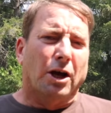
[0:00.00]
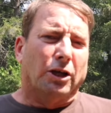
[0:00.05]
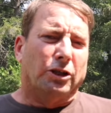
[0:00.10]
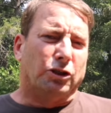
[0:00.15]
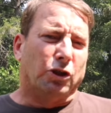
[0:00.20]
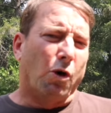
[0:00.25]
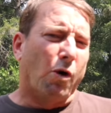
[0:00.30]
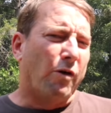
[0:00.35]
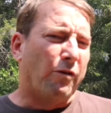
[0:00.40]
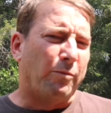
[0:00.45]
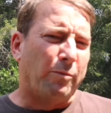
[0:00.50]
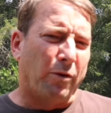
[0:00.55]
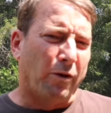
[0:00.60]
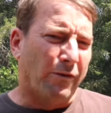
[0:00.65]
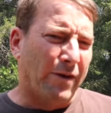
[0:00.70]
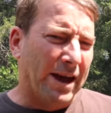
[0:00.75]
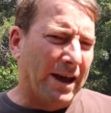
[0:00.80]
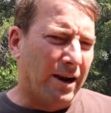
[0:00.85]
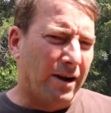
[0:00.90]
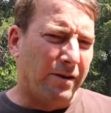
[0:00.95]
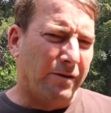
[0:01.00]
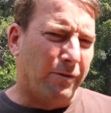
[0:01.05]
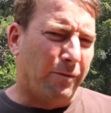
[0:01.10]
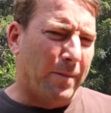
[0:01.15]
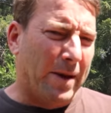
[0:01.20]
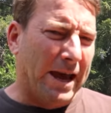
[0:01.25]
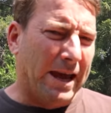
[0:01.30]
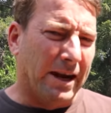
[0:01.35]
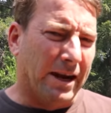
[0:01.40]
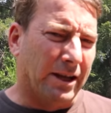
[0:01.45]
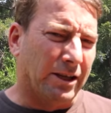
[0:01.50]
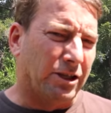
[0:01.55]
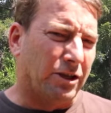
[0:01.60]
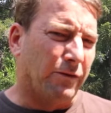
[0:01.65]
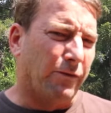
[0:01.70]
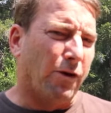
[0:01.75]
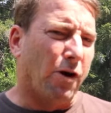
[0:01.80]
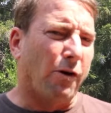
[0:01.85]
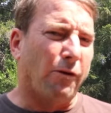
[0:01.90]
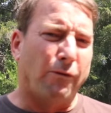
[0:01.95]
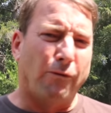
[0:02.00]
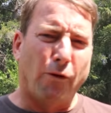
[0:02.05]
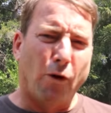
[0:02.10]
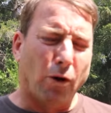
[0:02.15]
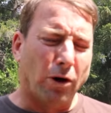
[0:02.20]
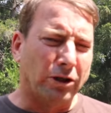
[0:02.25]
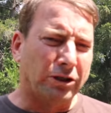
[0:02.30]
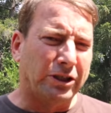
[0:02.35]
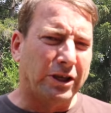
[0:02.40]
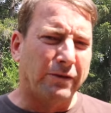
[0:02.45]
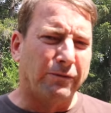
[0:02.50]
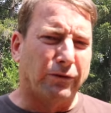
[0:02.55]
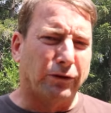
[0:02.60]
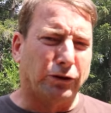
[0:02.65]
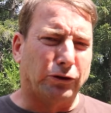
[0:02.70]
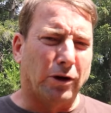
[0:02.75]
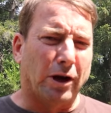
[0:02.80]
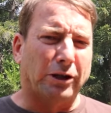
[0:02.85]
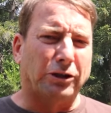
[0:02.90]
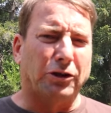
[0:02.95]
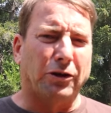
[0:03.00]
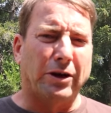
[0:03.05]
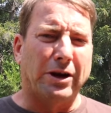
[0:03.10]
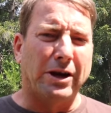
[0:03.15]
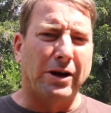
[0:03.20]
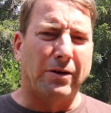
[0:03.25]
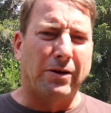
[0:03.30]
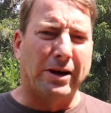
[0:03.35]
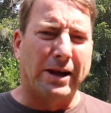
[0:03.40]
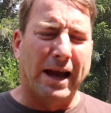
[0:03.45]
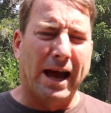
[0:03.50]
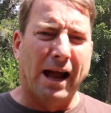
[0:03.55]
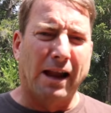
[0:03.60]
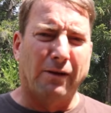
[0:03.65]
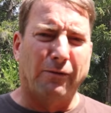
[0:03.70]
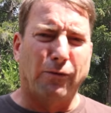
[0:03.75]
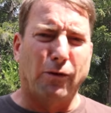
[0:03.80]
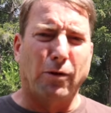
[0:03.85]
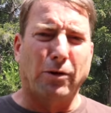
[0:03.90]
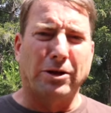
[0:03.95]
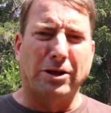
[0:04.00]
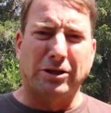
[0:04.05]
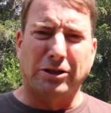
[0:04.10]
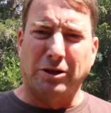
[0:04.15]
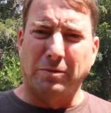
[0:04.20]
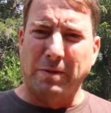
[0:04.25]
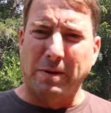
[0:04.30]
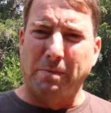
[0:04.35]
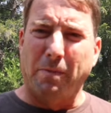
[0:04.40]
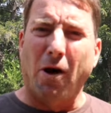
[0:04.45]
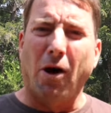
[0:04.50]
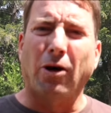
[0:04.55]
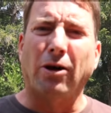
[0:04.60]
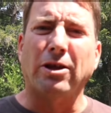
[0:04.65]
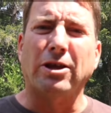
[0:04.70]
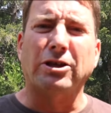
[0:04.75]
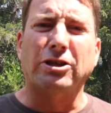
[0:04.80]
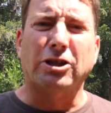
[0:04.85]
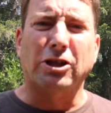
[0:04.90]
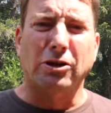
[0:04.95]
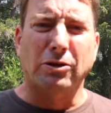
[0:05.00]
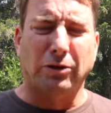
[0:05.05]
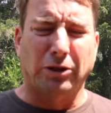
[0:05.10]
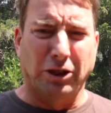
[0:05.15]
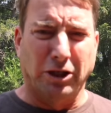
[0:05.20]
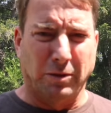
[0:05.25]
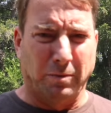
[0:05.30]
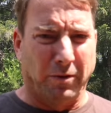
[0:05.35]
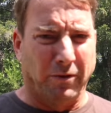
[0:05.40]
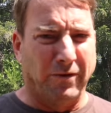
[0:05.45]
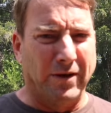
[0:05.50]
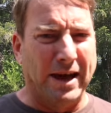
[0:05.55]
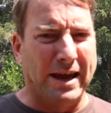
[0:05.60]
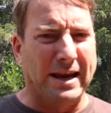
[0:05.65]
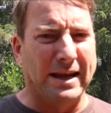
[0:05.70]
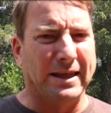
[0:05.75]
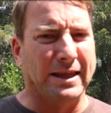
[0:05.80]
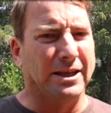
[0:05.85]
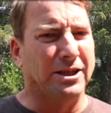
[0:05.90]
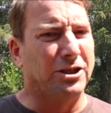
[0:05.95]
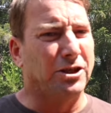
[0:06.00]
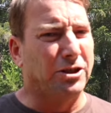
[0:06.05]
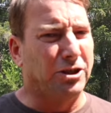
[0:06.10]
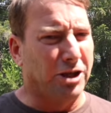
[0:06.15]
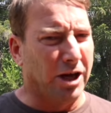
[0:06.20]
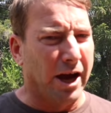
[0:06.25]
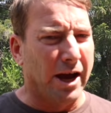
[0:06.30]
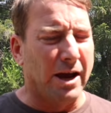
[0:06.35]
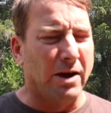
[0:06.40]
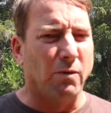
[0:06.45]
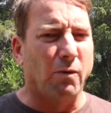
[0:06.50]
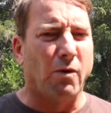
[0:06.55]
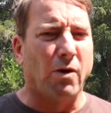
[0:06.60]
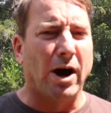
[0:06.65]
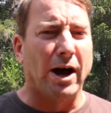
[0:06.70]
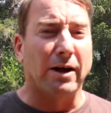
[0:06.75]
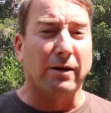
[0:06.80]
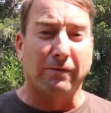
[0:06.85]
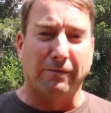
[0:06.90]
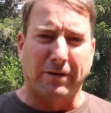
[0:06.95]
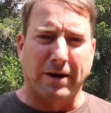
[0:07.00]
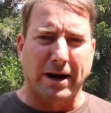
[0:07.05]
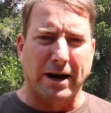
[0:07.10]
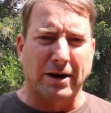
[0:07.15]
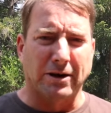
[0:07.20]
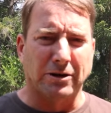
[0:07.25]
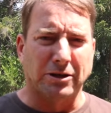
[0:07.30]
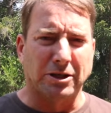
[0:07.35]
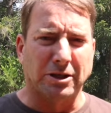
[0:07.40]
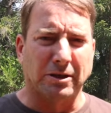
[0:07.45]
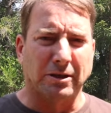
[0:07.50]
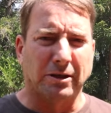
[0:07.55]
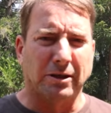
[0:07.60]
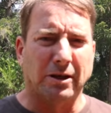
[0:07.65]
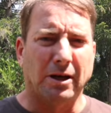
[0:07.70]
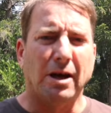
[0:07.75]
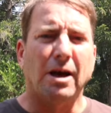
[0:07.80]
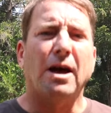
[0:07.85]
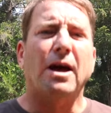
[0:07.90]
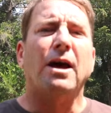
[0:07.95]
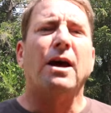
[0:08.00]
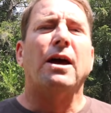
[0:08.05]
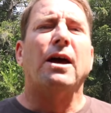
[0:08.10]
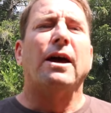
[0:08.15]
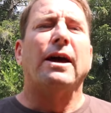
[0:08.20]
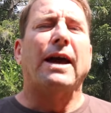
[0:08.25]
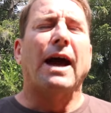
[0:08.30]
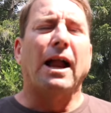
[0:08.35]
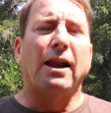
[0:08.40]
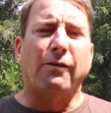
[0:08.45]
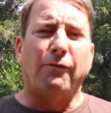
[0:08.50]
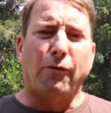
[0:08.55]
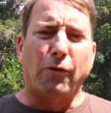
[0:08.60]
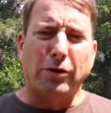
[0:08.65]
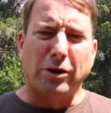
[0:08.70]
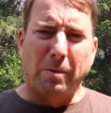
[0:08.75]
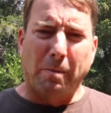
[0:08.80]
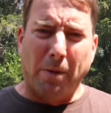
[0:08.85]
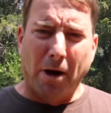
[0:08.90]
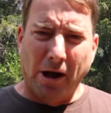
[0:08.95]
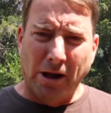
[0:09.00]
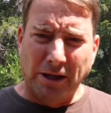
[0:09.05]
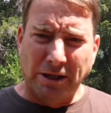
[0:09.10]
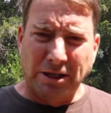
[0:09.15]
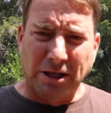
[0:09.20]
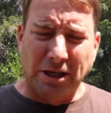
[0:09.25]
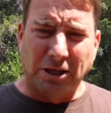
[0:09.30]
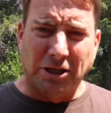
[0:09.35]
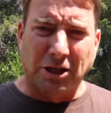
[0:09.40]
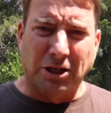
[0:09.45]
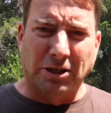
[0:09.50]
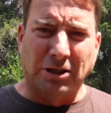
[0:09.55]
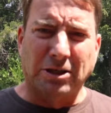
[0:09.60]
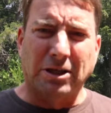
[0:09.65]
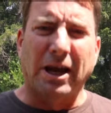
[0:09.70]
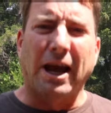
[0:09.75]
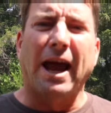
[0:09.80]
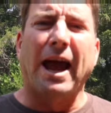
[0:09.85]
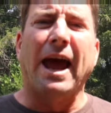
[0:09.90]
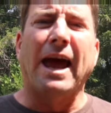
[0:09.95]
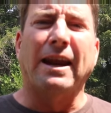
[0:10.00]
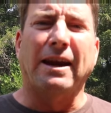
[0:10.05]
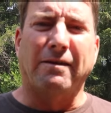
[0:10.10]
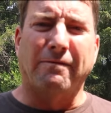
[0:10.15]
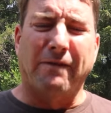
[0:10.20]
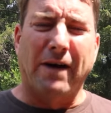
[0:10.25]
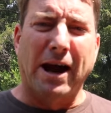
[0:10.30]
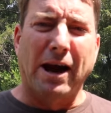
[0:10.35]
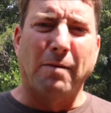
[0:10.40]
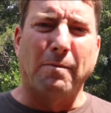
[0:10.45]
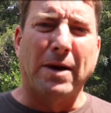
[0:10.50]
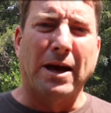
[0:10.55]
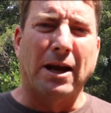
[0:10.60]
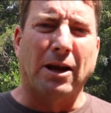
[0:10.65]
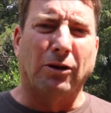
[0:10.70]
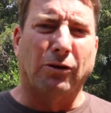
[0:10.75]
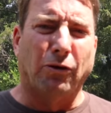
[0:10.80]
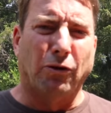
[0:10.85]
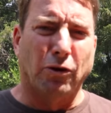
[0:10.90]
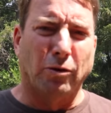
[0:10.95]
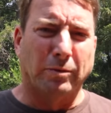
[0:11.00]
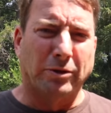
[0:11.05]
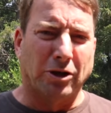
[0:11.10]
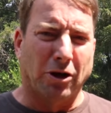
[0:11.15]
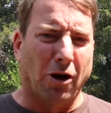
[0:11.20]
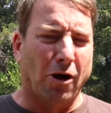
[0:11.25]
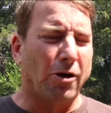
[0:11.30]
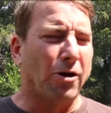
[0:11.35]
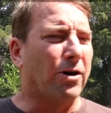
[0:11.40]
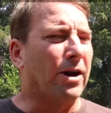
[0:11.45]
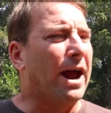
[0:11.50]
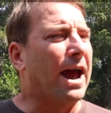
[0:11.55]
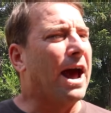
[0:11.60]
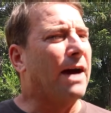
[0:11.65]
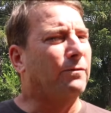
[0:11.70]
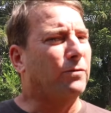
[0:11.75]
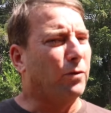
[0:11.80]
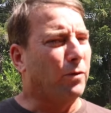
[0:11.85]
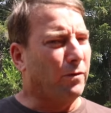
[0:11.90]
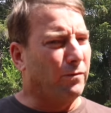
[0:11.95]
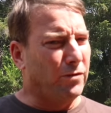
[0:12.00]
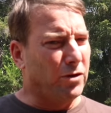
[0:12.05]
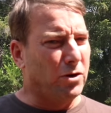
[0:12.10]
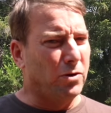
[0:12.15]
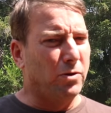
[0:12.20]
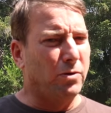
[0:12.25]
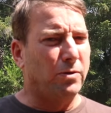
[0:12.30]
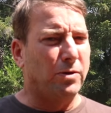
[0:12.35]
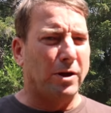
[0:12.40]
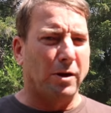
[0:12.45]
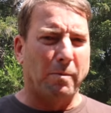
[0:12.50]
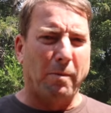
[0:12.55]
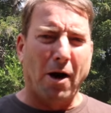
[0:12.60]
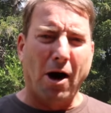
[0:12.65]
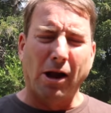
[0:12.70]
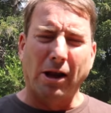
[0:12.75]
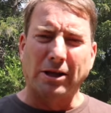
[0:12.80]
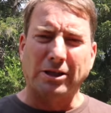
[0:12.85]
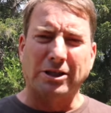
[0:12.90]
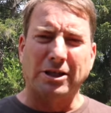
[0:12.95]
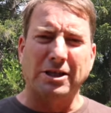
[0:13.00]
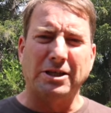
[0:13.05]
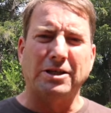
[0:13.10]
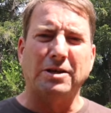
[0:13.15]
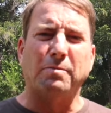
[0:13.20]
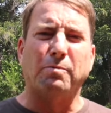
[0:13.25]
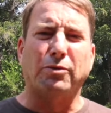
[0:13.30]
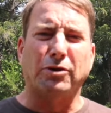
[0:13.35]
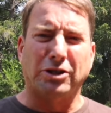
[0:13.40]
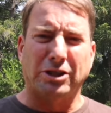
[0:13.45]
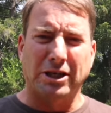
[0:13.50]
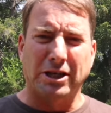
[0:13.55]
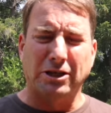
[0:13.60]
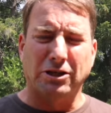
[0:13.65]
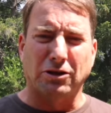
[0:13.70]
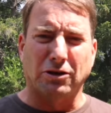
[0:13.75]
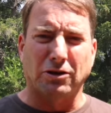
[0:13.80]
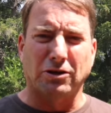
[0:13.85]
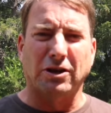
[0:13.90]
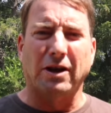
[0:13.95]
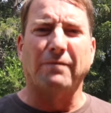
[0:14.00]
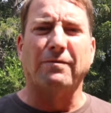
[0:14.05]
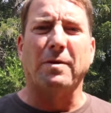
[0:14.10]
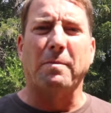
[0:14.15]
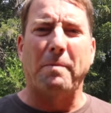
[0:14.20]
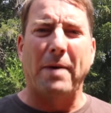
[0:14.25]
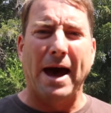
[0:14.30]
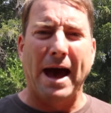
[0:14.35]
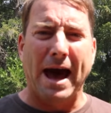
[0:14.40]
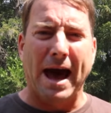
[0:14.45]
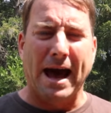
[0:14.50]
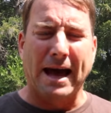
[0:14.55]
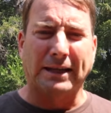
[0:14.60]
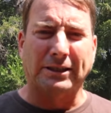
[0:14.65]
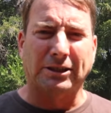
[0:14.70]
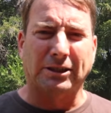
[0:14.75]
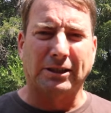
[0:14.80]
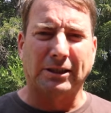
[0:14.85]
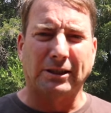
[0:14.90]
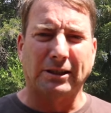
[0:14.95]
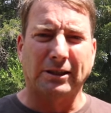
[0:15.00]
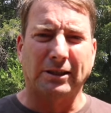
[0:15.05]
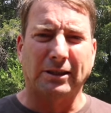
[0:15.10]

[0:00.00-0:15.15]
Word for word: So, if preventative maintenance of our forest infrastructure here in California is to be part of the solution to preventing these giant wildfires, California politicians and environmental groups are going to have to review their policies and procedures of the past